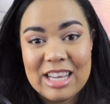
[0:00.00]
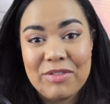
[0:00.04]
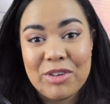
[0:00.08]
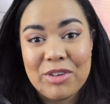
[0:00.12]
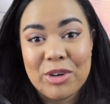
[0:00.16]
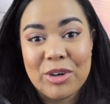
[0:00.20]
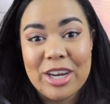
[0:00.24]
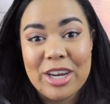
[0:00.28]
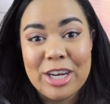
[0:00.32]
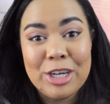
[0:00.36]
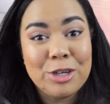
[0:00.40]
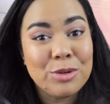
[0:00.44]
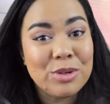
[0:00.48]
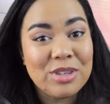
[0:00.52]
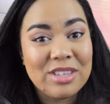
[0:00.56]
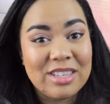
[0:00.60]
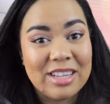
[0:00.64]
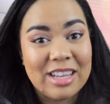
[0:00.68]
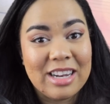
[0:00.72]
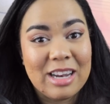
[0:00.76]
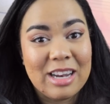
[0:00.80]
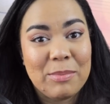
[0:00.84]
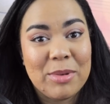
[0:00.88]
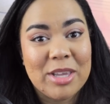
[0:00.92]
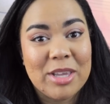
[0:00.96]
if you're
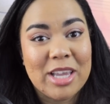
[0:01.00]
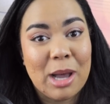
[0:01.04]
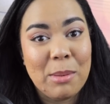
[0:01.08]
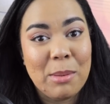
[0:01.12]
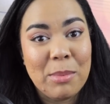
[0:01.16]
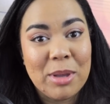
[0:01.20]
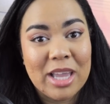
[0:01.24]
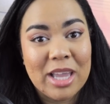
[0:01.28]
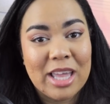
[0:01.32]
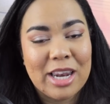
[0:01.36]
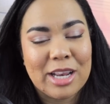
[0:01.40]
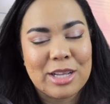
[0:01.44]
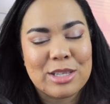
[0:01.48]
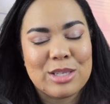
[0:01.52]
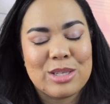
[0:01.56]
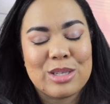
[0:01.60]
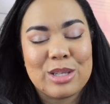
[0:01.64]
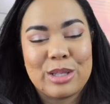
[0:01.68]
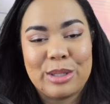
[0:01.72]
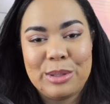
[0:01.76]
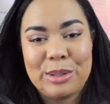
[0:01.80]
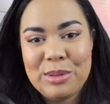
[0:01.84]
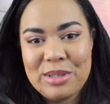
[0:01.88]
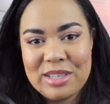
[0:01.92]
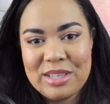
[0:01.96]
interested in becoming an
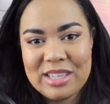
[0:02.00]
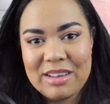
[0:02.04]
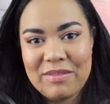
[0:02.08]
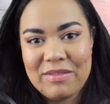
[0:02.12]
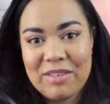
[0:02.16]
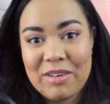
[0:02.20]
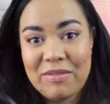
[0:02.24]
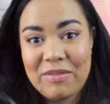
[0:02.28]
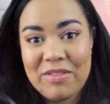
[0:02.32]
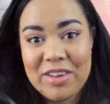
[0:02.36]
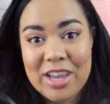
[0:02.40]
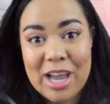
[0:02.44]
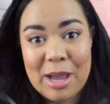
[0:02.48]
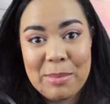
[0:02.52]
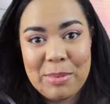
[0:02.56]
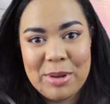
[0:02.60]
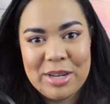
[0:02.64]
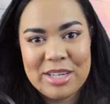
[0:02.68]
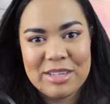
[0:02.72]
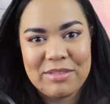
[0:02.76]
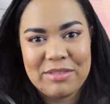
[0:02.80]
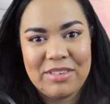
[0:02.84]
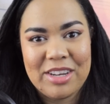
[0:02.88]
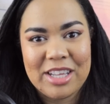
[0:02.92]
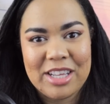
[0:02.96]
exclusive VIP
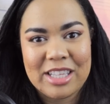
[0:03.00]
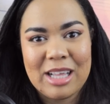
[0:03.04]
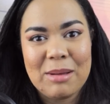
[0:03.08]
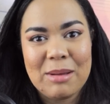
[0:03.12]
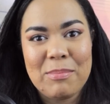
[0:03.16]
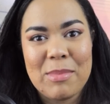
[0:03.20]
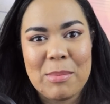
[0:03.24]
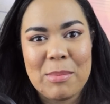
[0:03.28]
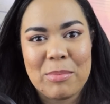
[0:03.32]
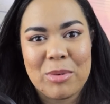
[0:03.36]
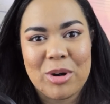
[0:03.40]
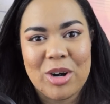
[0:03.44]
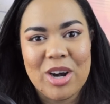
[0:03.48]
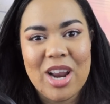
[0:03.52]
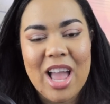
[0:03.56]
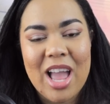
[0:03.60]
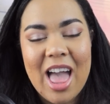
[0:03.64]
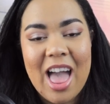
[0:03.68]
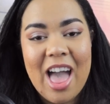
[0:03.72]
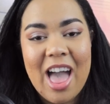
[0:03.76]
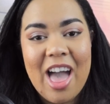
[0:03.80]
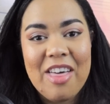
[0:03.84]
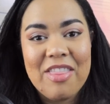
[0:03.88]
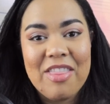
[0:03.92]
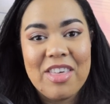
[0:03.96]
Tiffany Club member,
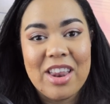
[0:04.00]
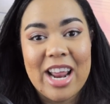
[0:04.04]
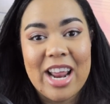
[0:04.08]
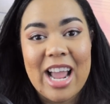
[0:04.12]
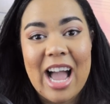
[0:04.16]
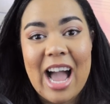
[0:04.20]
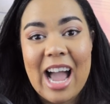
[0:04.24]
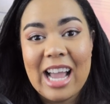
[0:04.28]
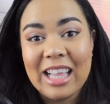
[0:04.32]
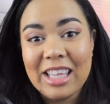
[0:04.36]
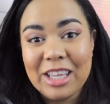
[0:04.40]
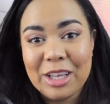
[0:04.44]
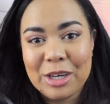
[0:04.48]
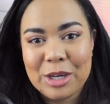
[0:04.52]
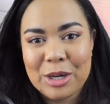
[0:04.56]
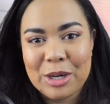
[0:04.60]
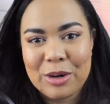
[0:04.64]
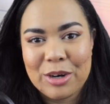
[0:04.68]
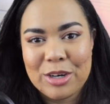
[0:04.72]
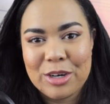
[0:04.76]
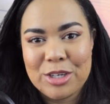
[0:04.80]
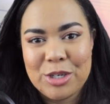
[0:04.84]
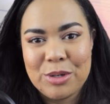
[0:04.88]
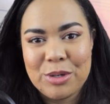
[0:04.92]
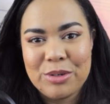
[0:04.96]
then I highly
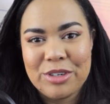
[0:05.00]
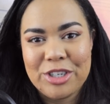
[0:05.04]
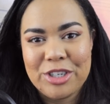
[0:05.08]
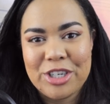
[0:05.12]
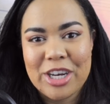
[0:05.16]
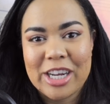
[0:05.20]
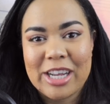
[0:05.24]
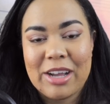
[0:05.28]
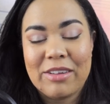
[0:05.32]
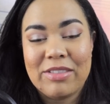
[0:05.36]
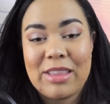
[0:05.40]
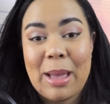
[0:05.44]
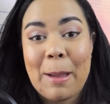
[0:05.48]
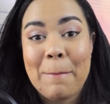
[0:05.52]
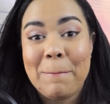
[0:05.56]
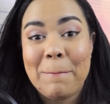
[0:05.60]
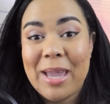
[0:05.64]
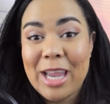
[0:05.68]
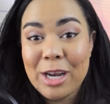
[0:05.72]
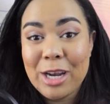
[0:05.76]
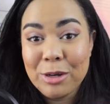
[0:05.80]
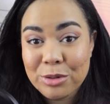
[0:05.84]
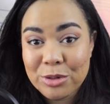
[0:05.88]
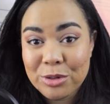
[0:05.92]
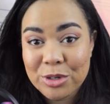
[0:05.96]
encourage you to check out that
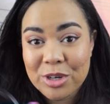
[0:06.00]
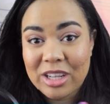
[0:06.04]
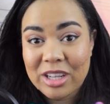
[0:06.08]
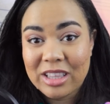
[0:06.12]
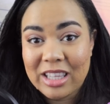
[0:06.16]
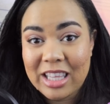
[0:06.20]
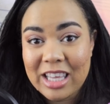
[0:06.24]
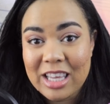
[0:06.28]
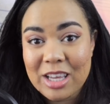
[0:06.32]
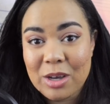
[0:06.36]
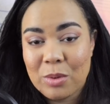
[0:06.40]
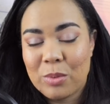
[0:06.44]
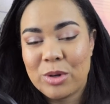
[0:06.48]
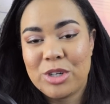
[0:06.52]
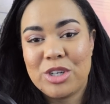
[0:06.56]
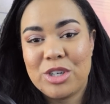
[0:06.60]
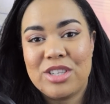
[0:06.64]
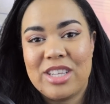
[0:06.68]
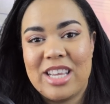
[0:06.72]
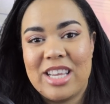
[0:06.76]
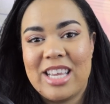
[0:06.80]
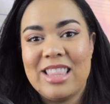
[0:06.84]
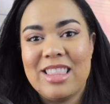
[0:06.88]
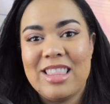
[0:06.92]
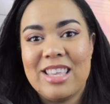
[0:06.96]
Patreon link, which
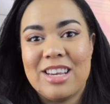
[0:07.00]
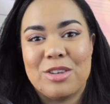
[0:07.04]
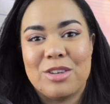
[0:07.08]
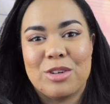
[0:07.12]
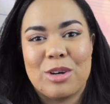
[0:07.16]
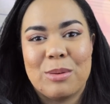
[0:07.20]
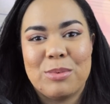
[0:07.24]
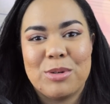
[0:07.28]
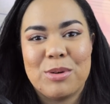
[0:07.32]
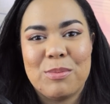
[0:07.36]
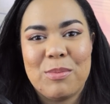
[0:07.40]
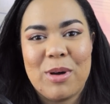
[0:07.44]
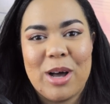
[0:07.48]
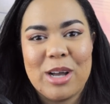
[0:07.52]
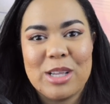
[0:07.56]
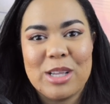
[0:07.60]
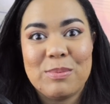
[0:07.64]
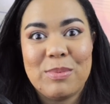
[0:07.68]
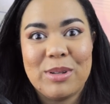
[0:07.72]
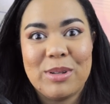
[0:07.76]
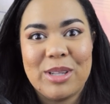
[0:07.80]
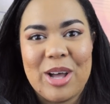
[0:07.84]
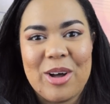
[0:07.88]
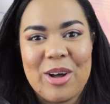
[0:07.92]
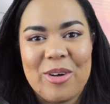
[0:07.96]
is in the description box
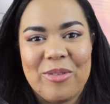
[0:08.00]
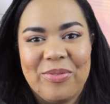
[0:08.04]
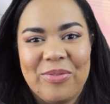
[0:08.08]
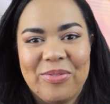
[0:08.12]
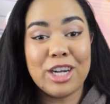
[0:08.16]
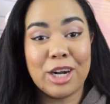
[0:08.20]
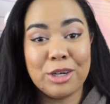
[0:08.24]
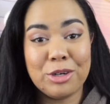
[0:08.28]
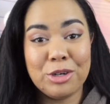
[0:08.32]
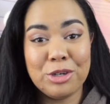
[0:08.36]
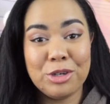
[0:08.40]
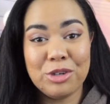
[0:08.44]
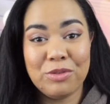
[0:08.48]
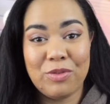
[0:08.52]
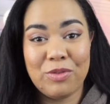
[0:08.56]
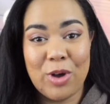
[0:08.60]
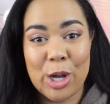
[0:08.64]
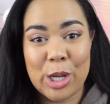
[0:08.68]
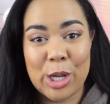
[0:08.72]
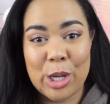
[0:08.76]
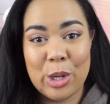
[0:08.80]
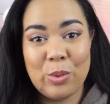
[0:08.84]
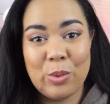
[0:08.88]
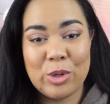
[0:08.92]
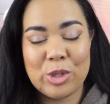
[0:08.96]
below. Dr.
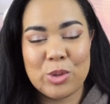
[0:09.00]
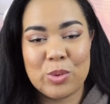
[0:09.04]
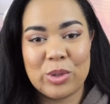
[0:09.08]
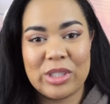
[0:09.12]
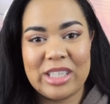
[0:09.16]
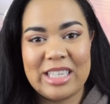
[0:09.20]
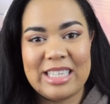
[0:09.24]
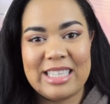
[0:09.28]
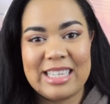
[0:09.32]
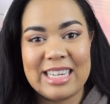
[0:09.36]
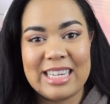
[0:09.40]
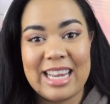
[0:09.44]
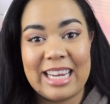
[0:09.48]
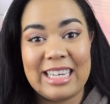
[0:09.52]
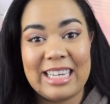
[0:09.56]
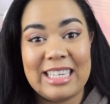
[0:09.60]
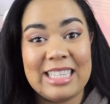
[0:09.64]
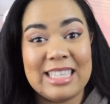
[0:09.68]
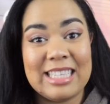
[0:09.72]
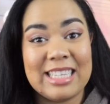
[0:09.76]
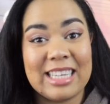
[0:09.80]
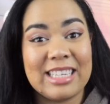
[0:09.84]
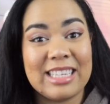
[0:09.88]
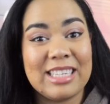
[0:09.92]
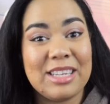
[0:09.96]
Zhivago was released in
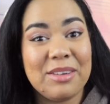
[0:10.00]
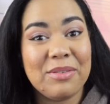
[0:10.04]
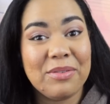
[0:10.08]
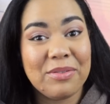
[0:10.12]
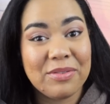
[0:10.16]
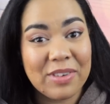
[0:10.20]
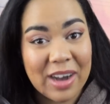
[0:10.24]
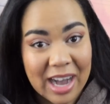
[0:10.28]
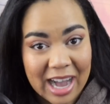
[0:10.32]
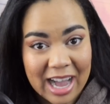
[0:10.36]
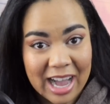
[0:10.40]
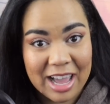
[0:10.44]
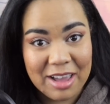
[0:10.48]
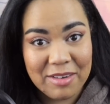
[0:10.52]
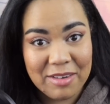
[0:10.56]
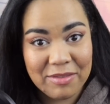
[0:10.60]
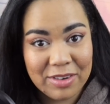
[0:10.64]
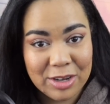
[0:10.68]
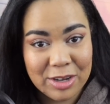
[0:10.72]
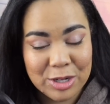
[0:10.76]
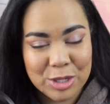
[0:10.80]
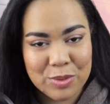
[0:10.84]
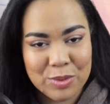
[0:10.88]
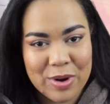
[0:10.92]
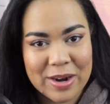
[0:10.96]

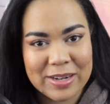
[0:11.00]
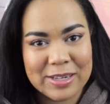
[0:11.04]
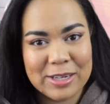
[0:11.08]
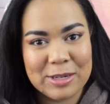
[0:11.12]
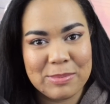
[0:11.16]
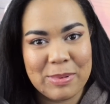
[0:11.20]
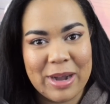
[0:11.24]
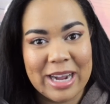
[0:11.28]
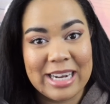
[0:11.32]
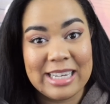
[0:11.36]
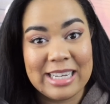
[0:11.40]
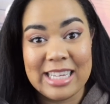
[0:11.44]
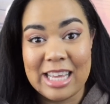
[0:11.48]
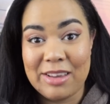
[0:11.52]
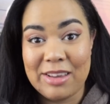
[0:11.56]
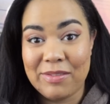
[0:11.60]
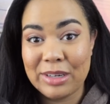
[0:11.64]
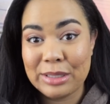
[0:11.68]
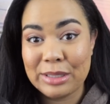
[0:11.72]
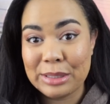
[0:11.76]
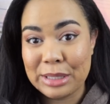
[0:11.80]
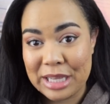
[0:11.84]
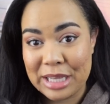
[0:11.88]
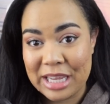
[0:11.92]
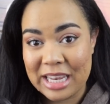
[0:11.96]
1965, directed by
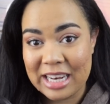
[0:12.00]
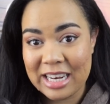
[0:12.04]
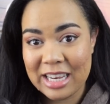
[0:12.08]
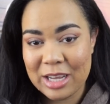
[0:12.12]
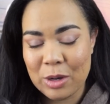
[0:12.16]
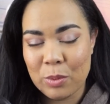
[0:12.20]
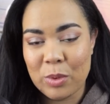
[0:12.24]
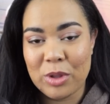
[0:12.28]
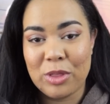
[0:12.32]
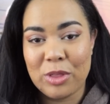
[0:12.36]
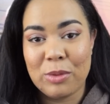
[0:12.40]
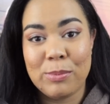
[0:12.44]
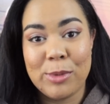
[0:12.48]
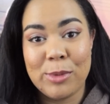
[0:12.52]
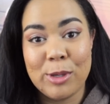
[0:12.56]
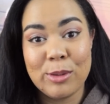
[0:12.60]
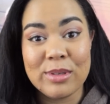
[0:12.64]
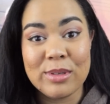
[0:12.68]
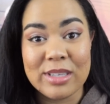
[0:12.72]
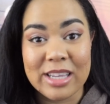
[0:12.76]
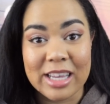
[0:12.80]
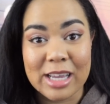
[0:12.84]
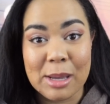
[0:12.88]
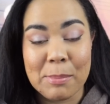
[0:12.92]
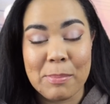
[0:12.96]
David Lean, with
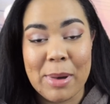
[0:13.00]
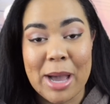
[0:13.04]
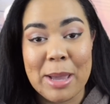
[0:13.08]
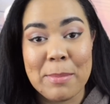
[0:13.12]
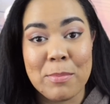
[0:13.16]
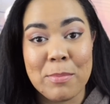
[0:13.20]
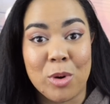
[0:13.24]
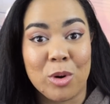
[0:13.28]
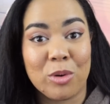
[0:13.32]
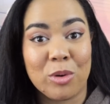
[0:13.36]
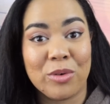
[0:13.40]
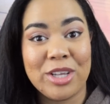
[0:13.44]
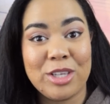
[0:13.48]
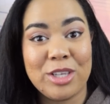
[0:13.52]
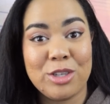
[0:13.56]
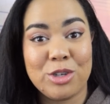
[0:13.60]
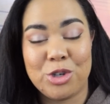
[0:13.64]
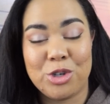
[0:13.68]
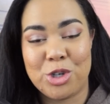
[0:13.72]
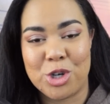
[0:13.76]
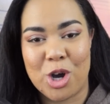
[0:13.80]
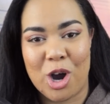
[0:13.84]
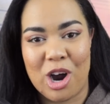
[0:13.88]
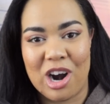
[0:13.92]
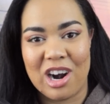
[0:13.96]
music by Maurice
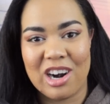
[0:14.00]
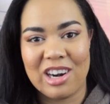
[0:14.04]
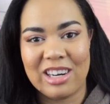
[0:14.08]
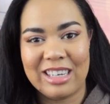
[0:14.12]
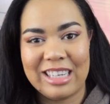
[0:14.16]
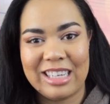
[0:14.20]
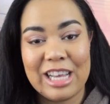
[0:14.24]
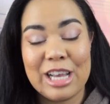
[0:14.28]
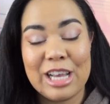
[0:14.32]
Jarre,